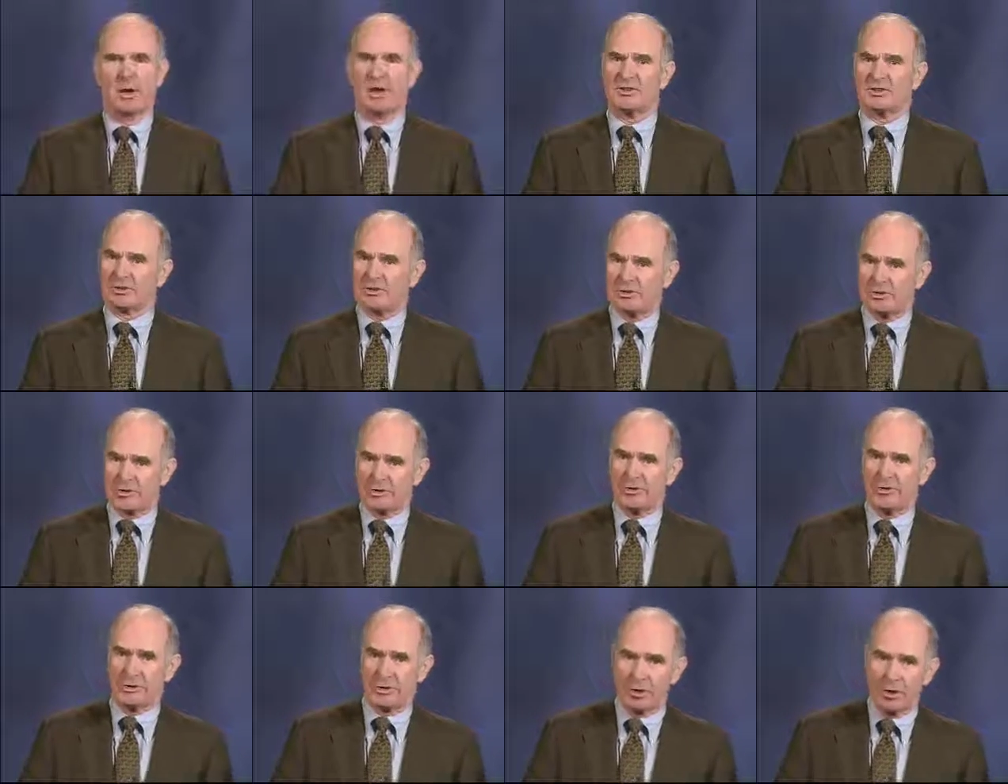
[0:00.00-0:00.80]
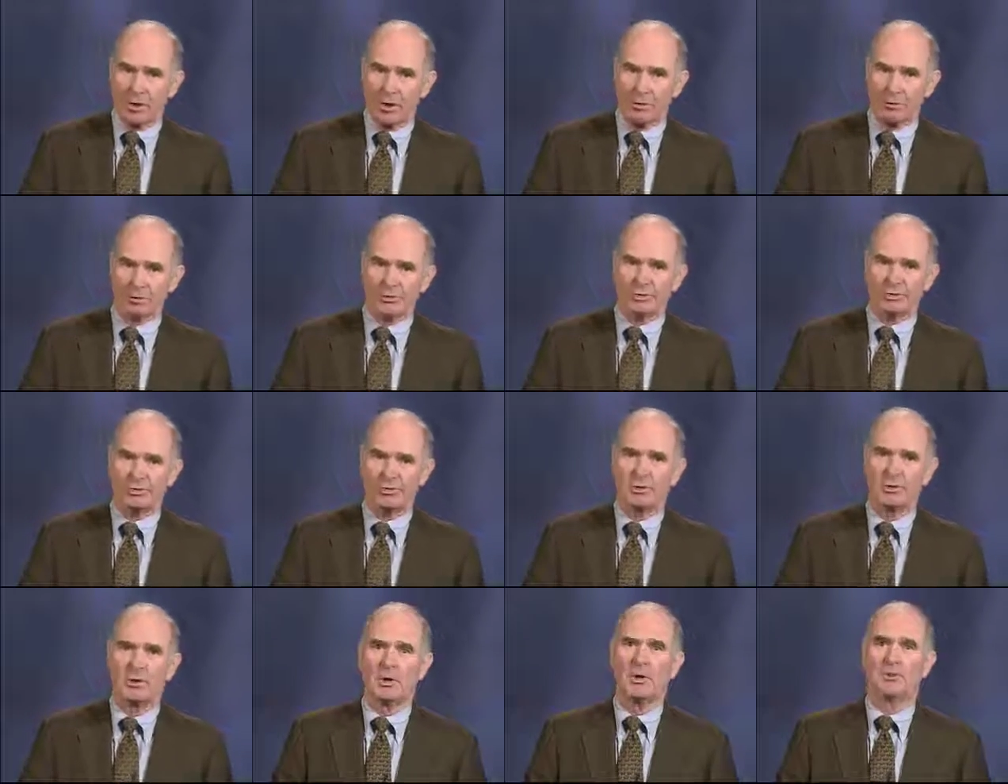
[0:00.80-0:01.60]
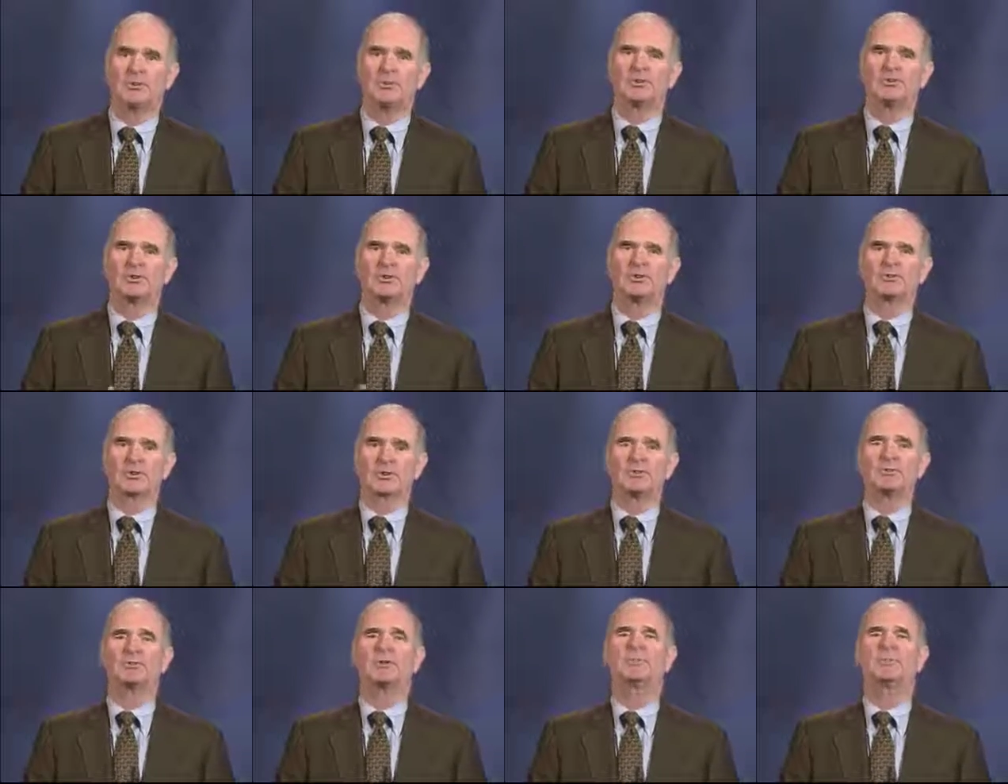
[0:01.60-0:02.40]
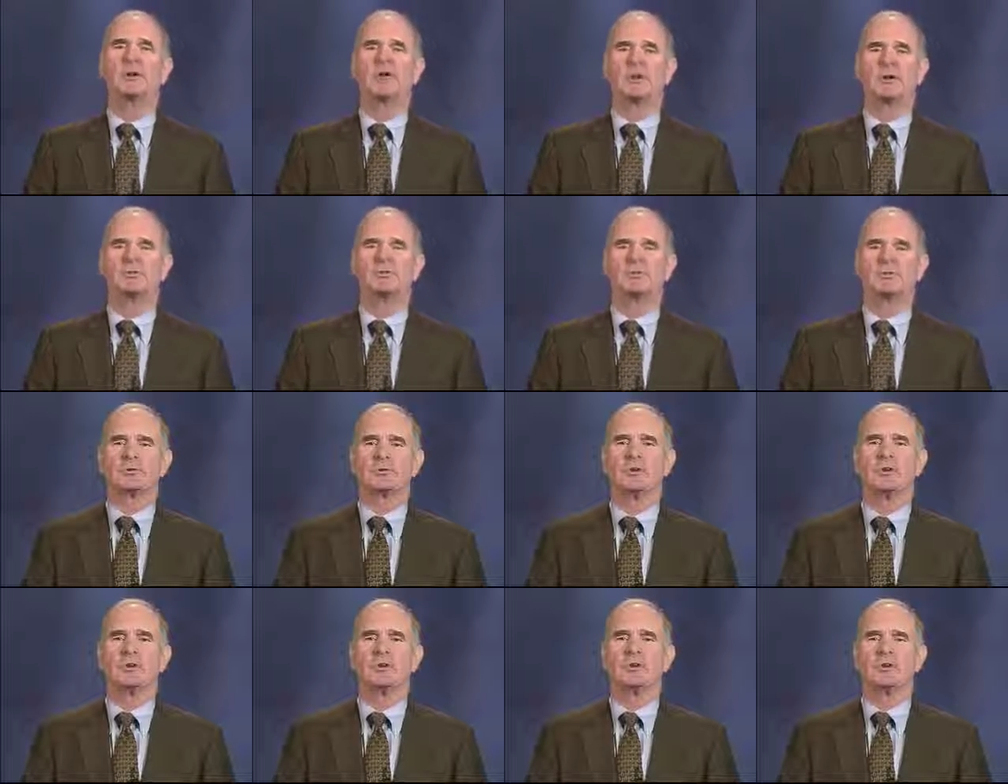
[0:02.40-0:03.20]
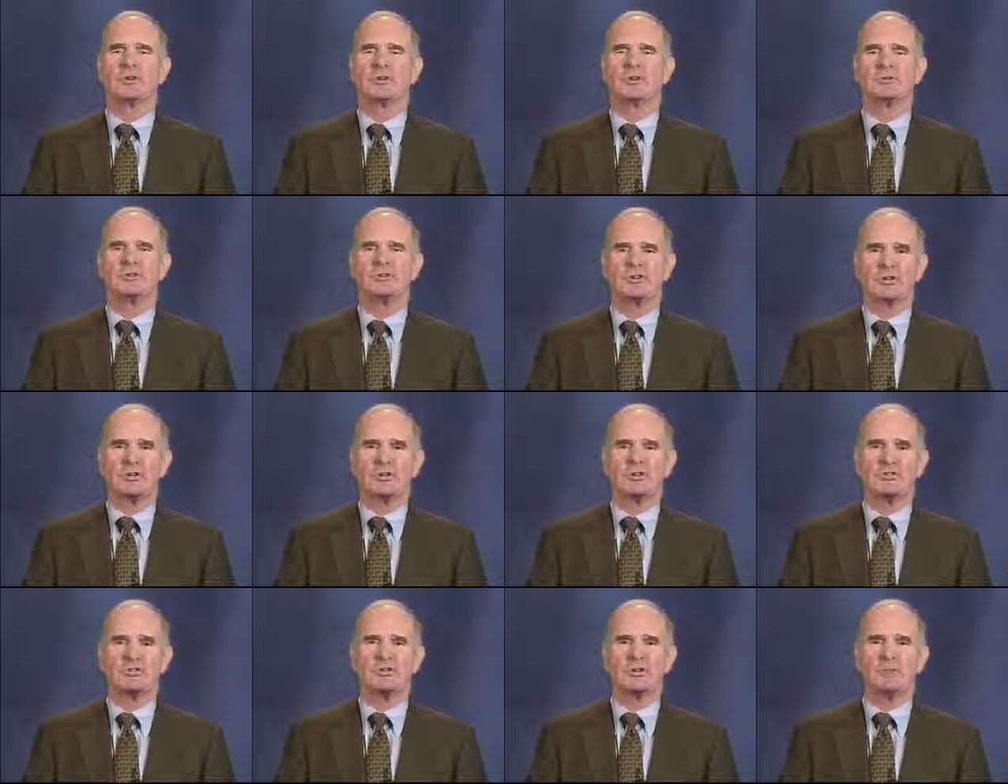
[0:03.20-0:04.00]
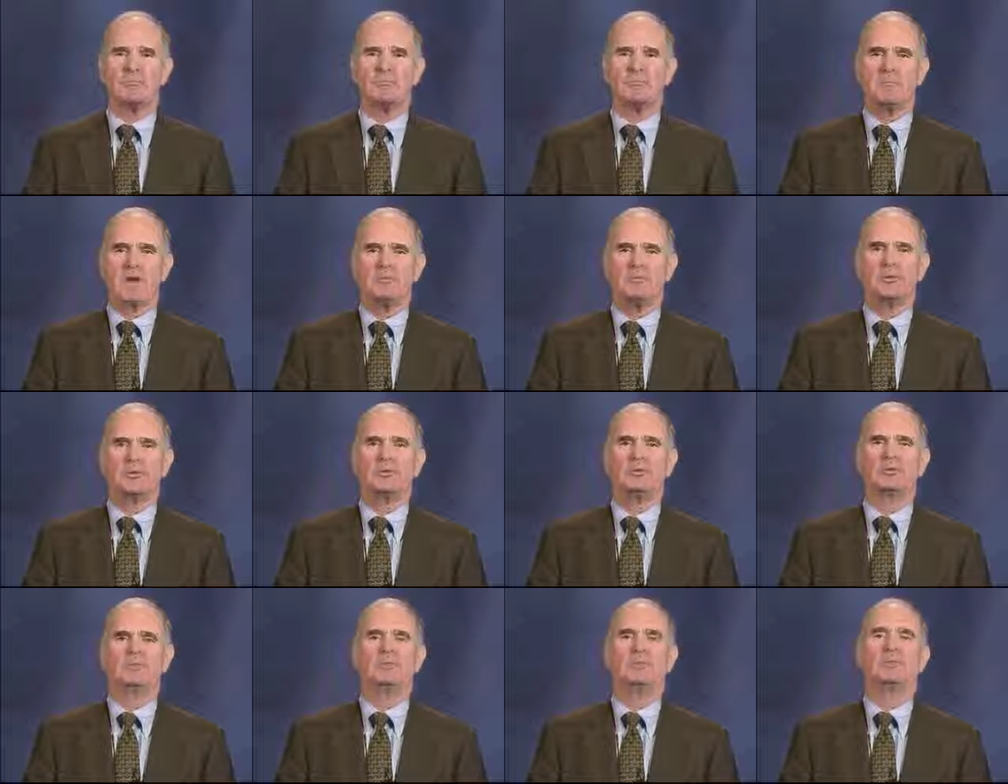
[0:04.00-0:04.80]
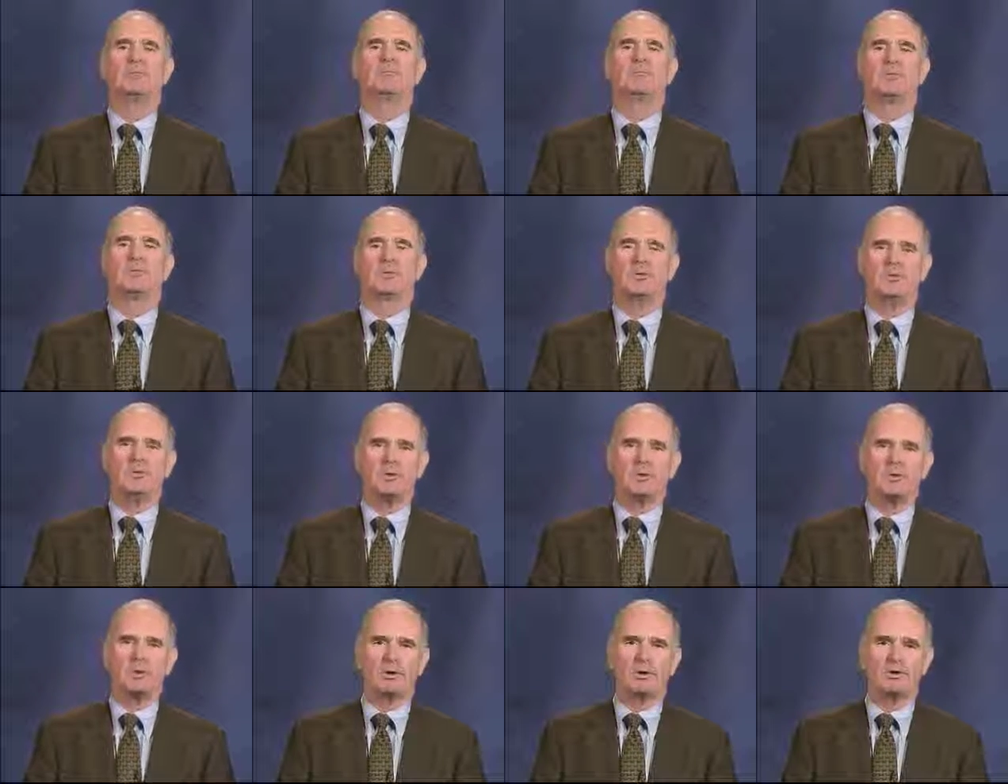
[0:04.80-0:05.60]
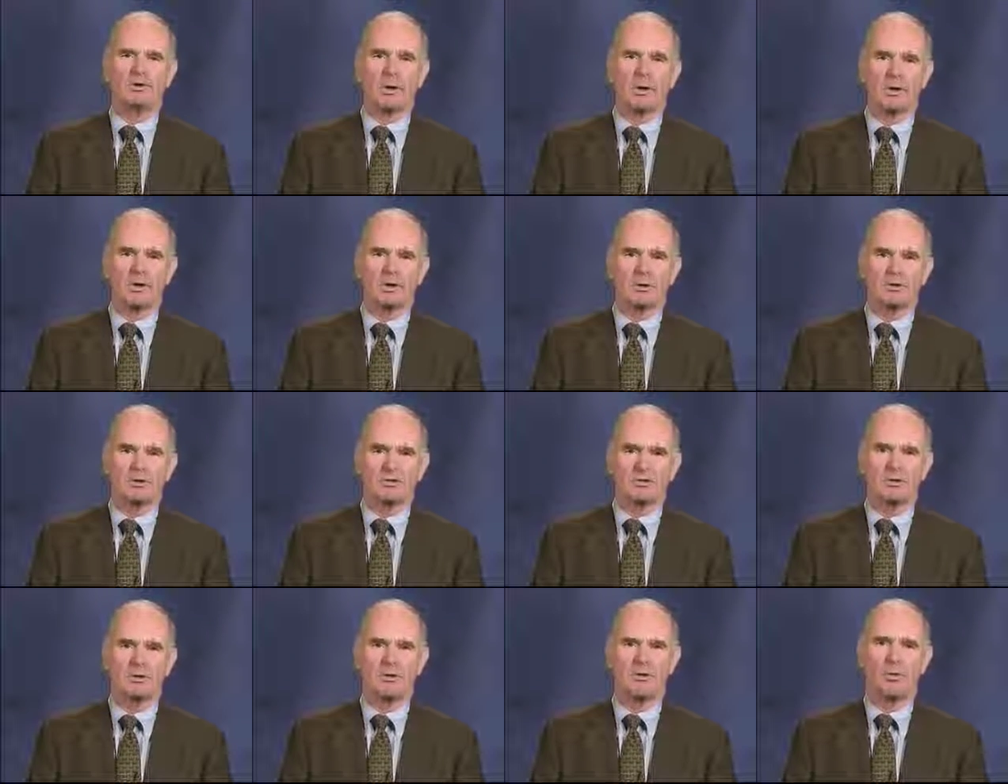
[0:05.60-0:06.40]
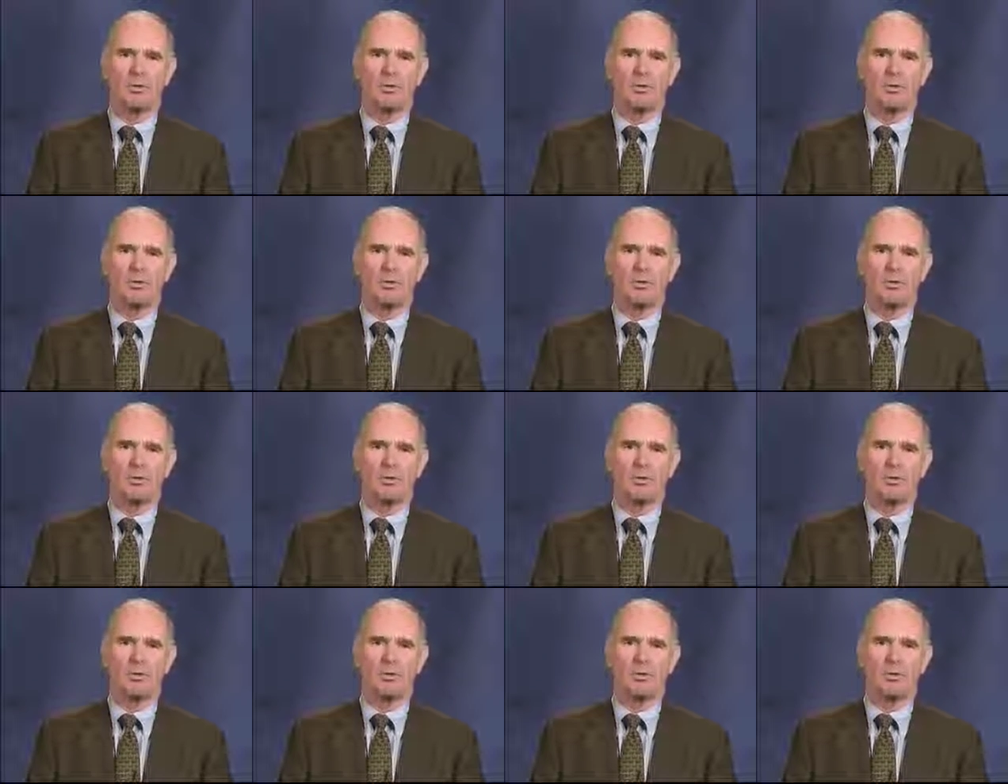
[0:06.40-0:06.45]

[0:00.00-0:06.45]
As a teacher coach, the successful manager assists in methods for reviewing targets,